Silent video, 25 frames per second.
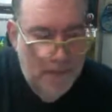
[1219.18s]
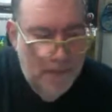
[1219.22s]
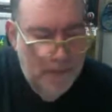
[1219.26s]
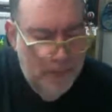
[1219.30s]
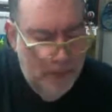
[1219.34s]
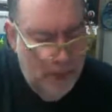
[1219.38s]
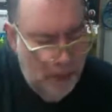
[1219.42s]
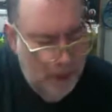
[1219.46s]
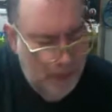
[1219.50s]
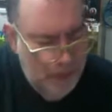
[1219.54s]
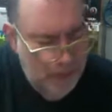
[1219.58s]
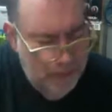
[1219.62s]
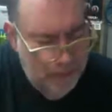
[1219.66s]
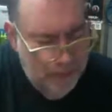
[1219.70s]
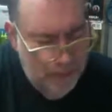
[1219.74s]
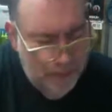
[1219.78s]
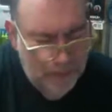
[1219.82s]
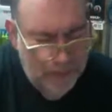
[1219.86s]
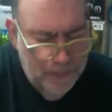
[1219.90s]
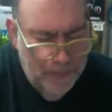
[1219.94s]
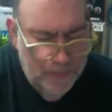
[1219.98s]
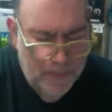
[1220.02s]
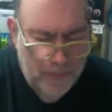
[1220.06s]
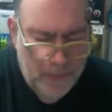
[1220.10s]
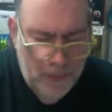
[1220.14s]
Bum,
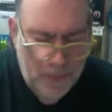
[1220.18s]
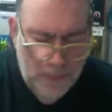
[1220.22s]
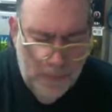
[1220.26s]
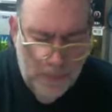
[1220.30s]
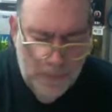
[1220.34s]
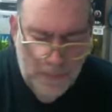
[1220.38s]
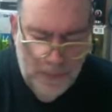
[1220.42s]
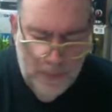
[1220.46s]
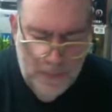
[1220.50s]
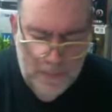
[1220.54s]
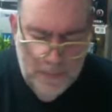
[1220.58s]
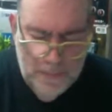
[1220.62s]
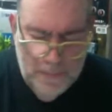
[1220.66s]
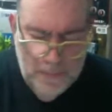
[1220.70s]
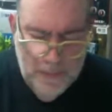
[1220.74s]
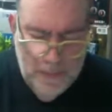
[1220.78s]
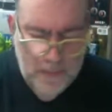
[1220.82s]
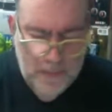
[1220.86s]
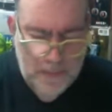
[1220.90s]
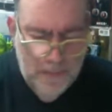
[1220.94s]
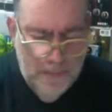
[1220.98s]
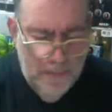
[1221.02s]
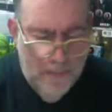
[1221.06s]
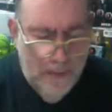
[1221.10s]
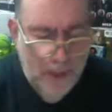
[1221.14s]
bum, bum, bum,
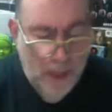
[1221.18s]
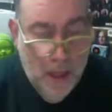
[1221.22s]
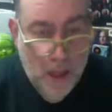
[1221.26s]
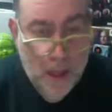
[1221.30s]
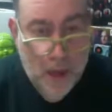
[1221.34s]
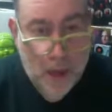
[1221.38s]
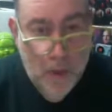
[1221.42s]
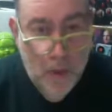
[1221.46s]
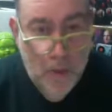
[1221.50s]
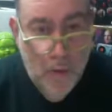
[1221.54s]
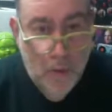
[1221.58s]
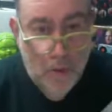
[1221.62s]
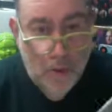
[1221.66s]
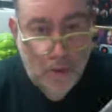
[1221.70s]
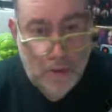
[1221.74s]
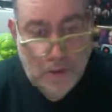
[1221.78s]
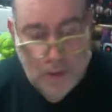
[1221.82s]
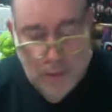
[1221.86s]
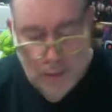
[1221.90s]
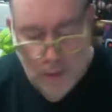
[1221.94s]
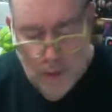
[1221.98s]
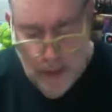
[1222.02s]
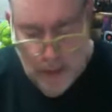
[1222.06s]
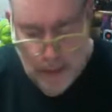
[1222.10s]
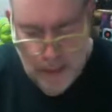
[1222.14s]
bum. Oh, it's
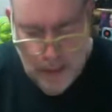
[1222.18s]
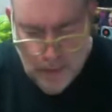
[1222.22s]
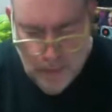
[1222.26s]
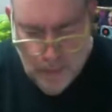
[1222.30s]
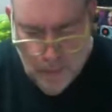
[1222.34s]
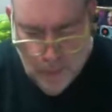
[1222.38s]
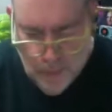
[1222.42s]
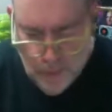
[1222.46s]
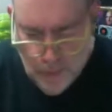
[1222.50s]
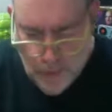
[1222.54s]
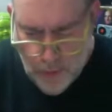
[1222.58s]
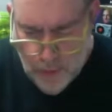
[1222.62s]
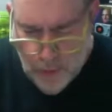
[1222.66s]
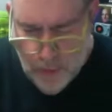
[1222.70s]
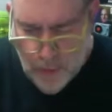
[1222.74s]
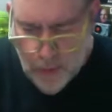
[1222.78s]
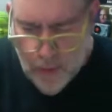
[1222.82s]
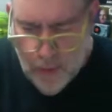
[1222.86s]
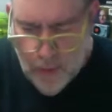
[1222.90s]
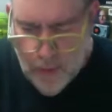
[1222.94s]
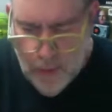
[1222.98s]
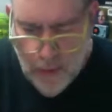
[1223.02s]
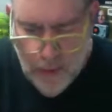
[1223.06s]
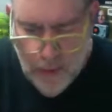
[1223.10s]
a white label promo.